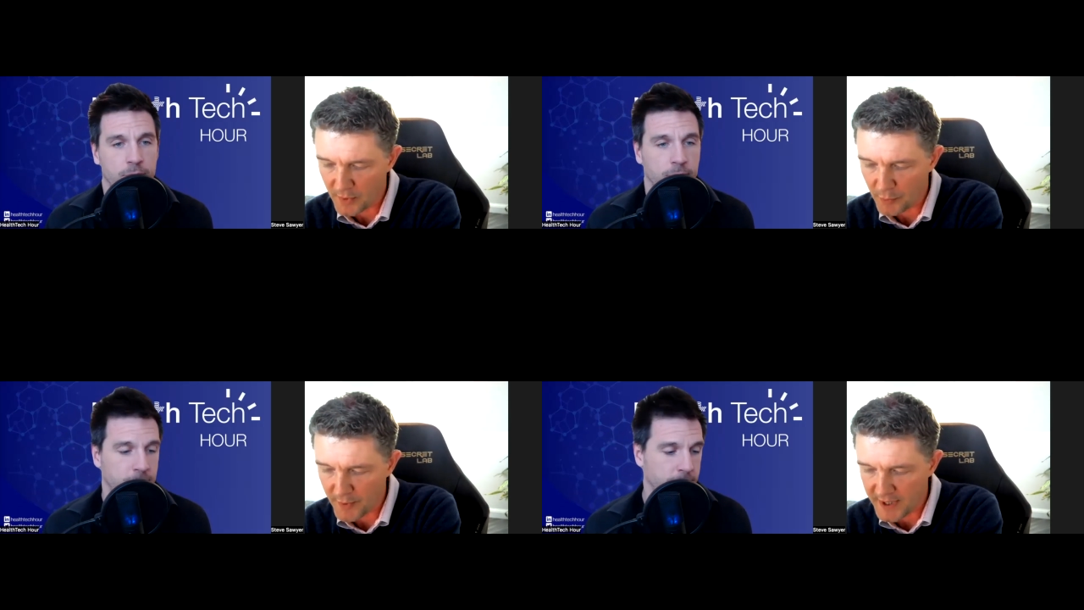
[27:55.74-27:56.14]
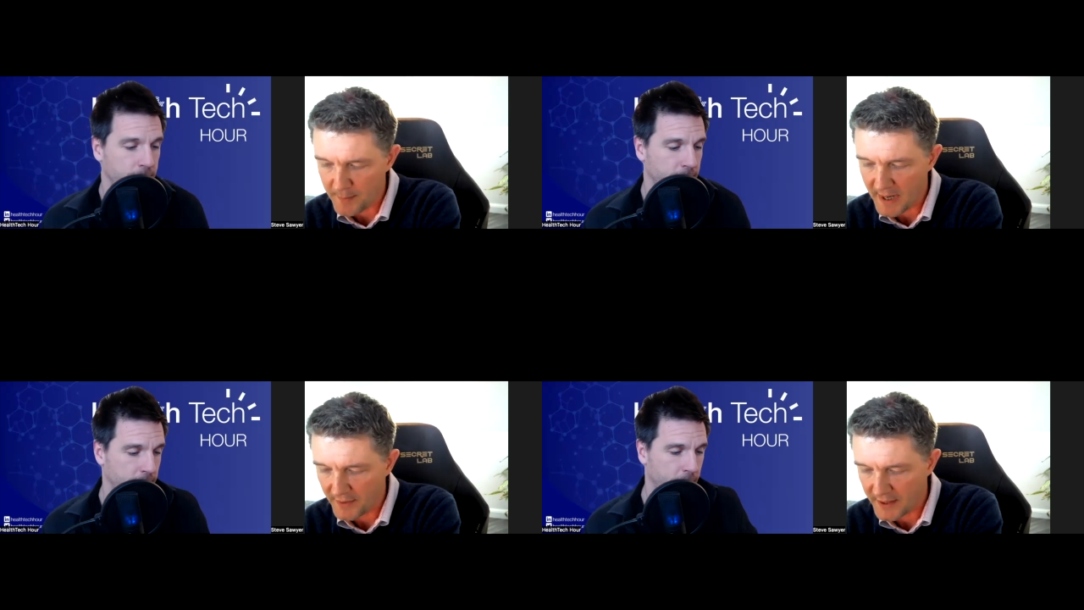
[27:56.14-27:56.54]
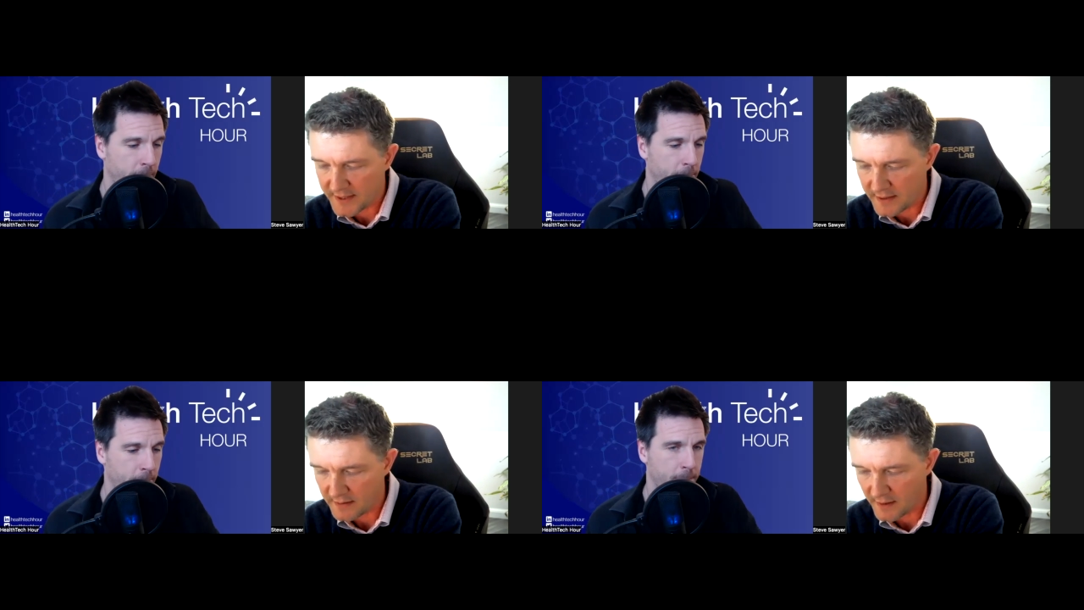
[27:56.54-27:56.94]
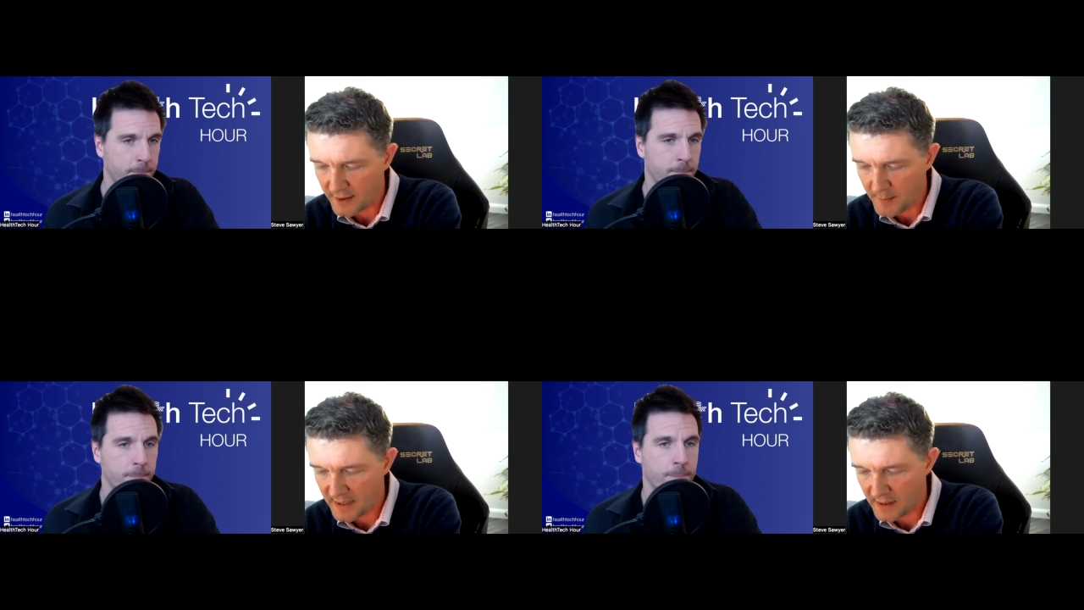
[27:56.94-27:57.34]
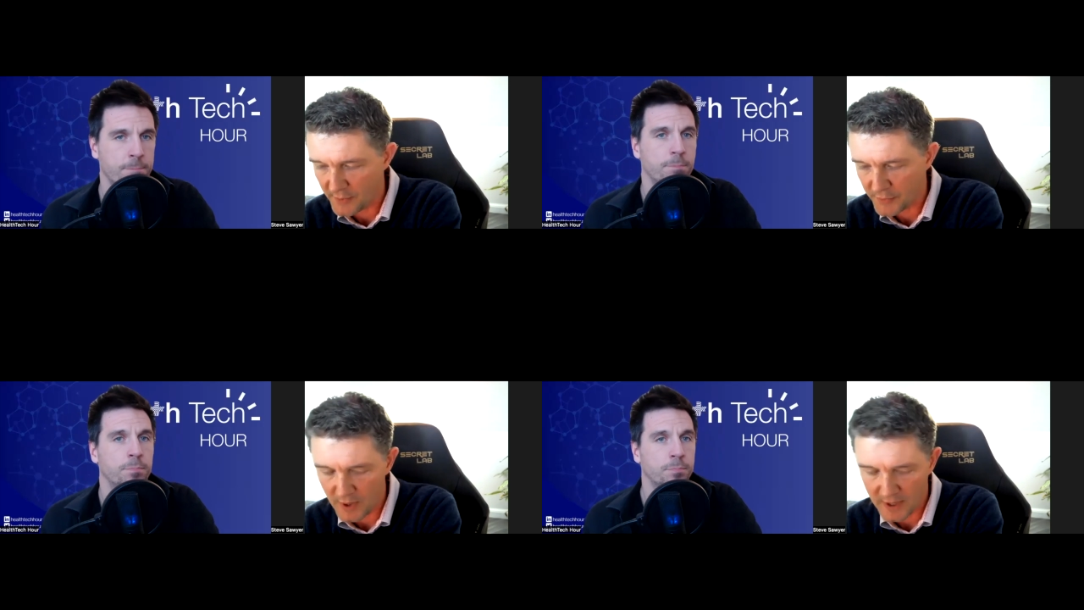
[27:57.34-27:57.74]
Speaker 1: written about this and, and the mental health
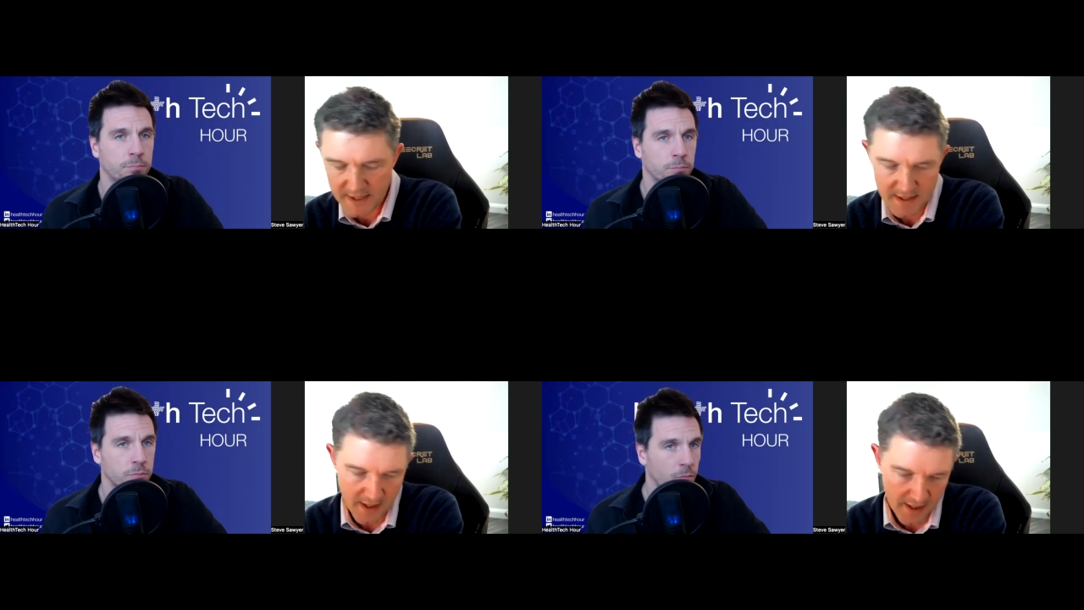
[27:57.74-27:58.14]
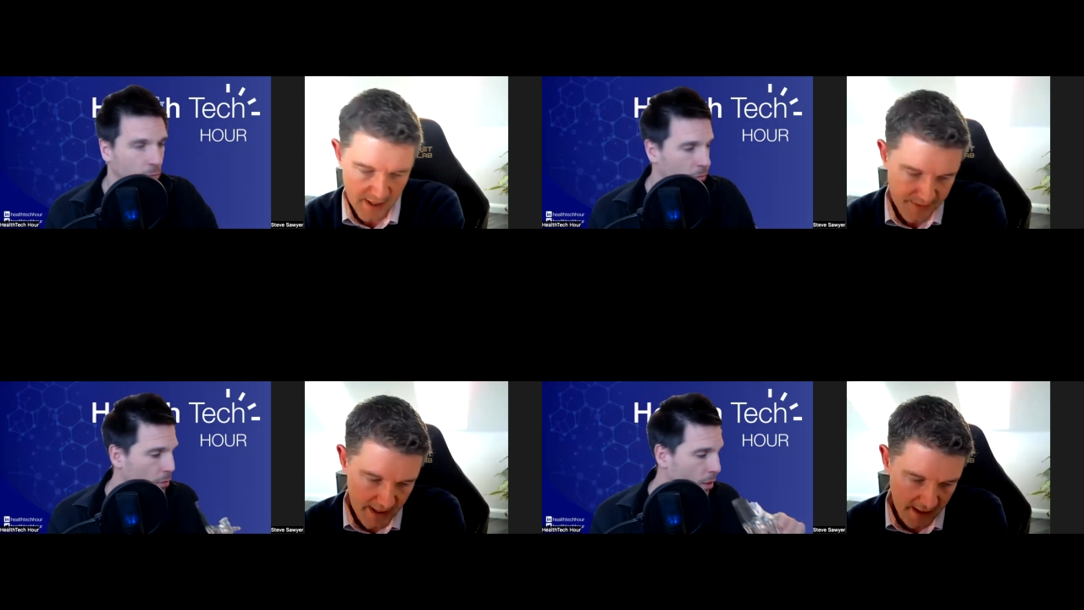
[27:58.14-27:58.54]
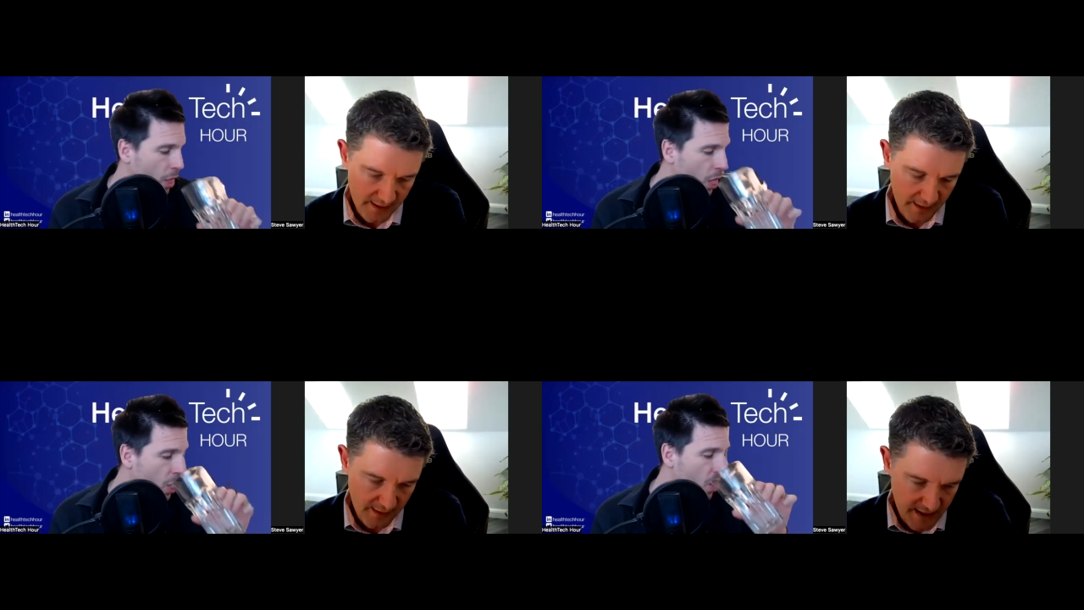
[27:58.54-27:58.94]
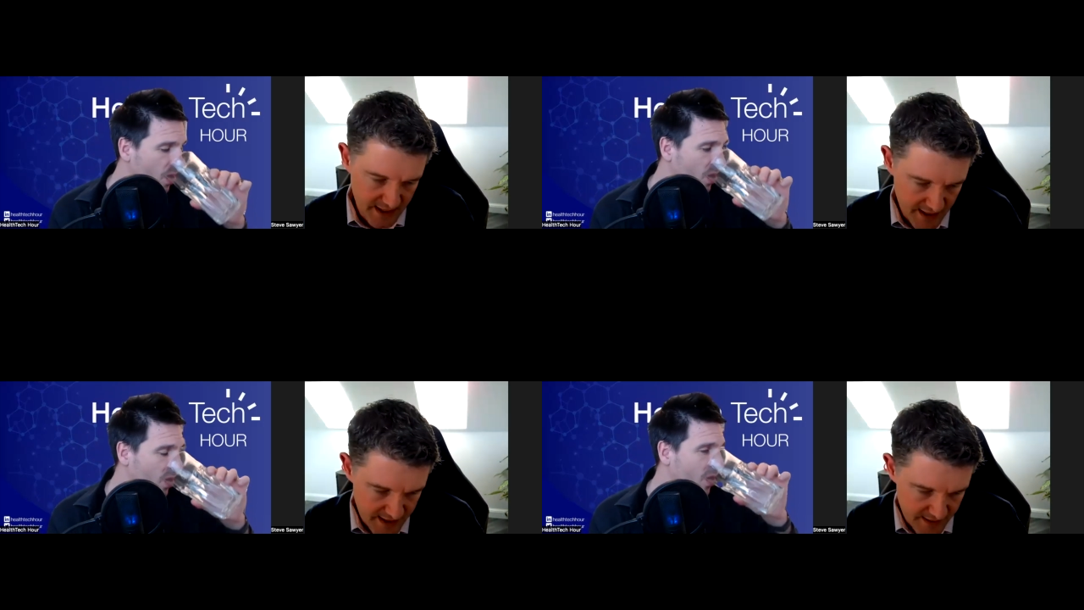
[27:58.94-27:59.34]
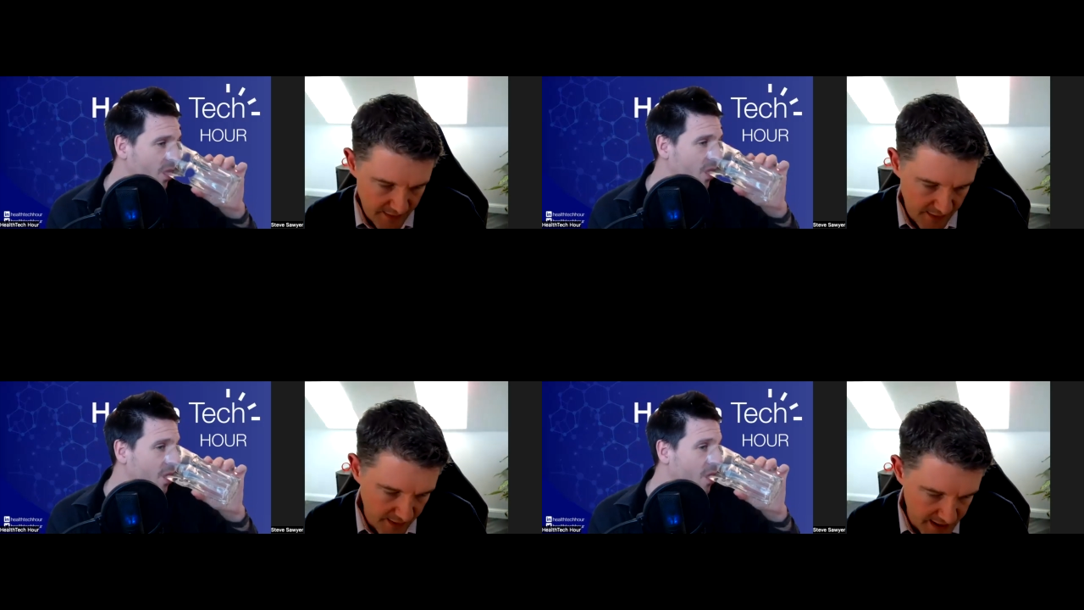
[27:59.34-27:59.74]
crisis, and I think this is
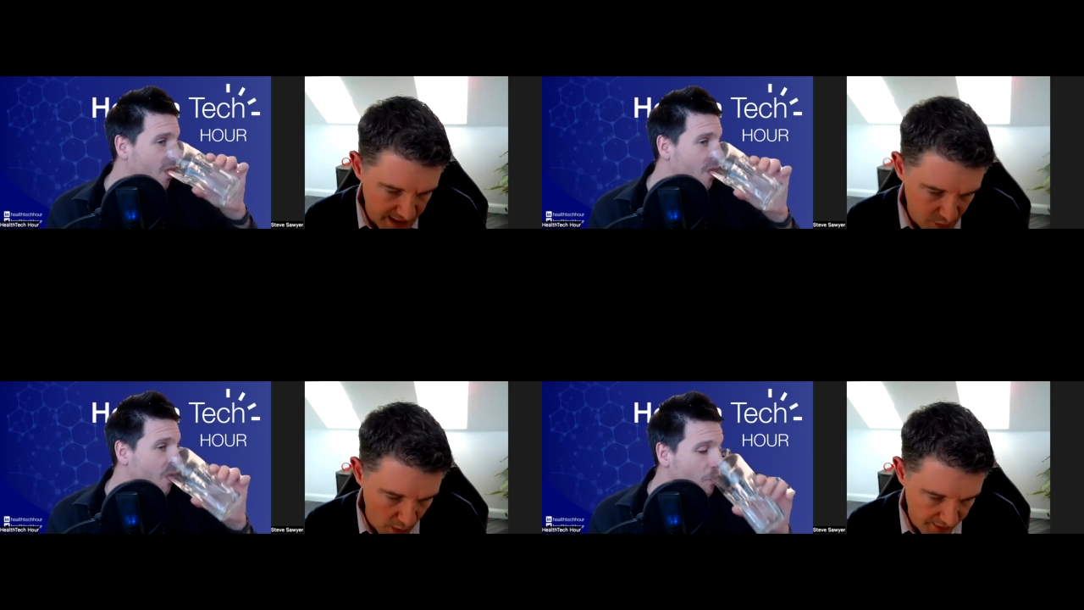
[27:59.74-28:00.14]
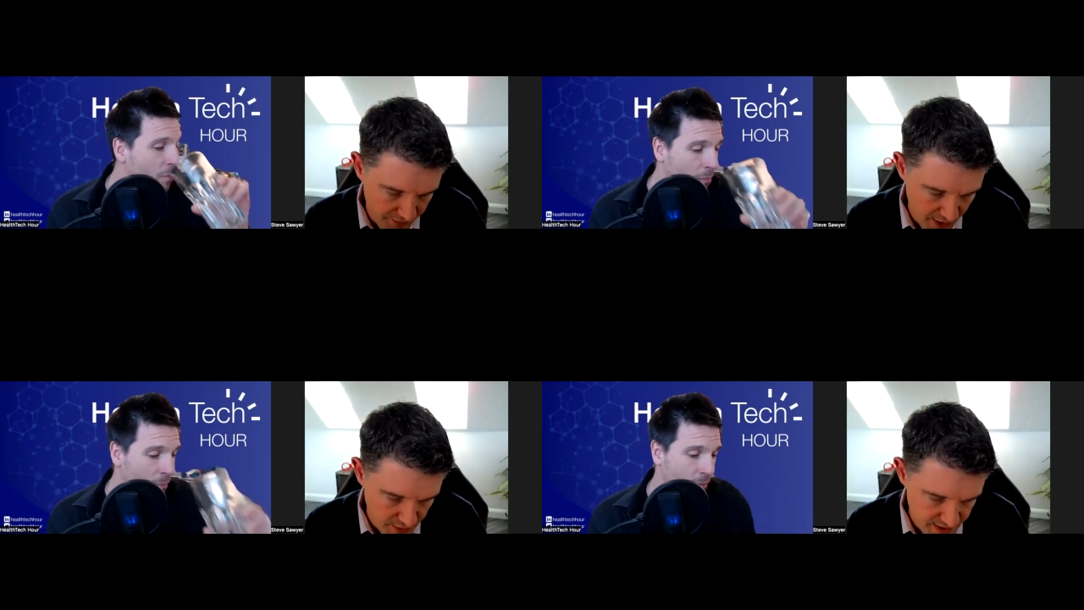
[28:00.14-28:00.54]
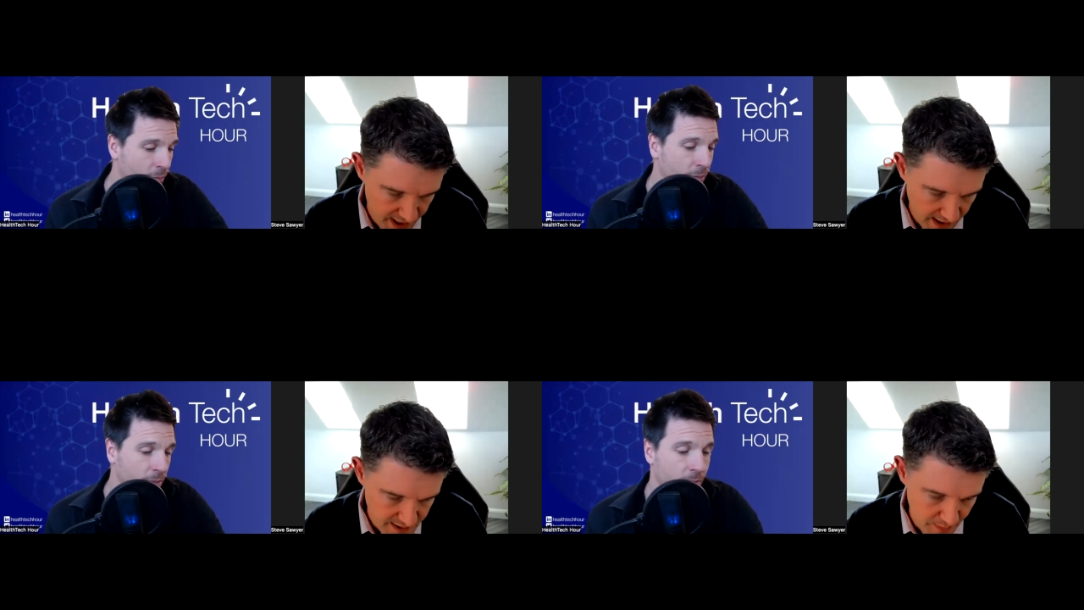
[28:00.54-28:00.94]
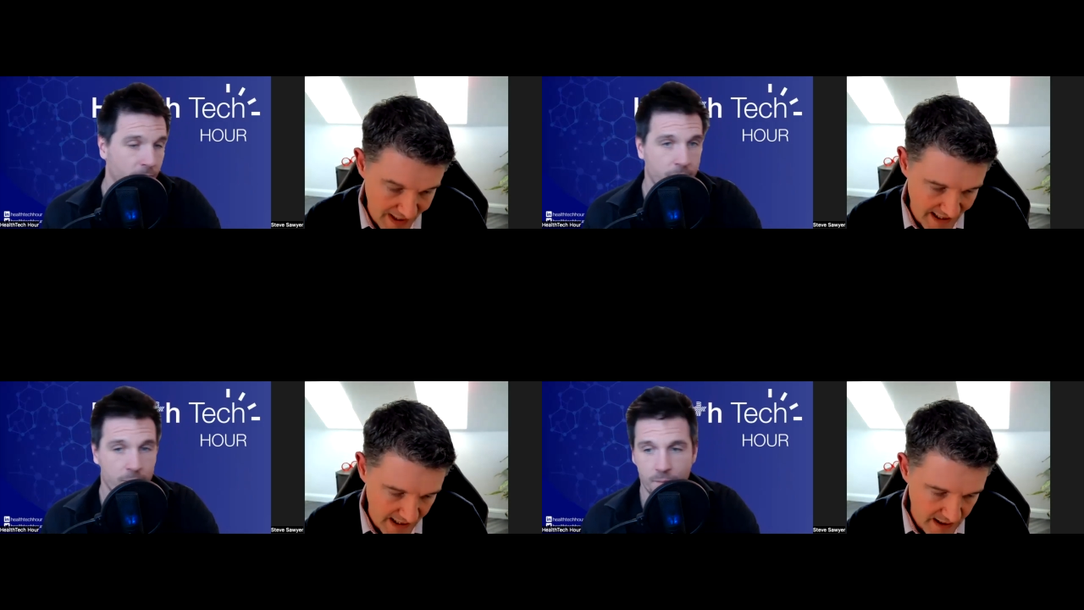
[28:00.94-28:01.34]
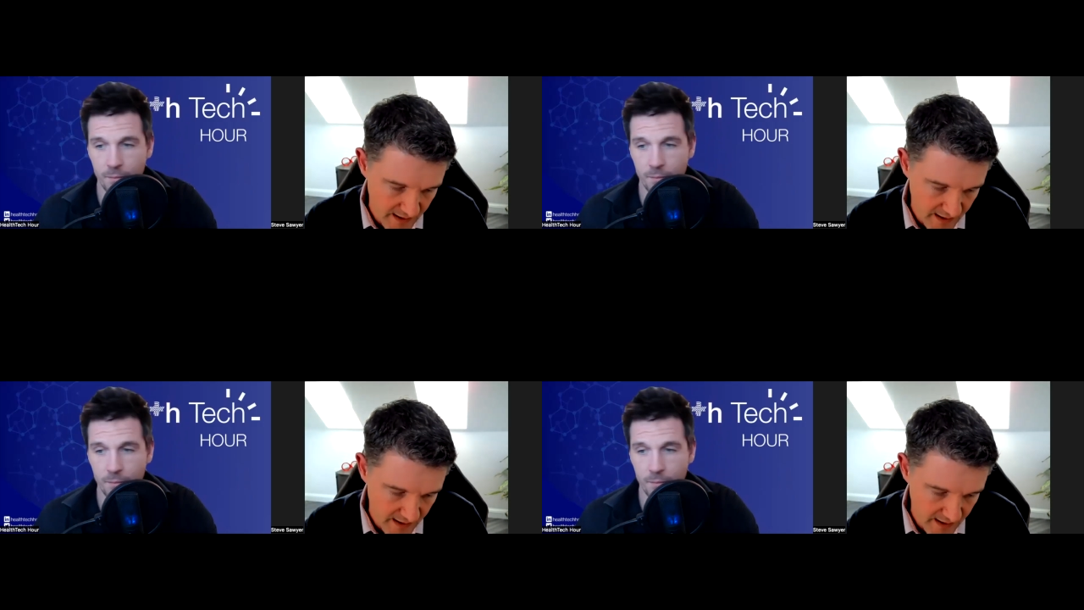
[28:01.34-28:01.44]
this is one of those things. Plainly,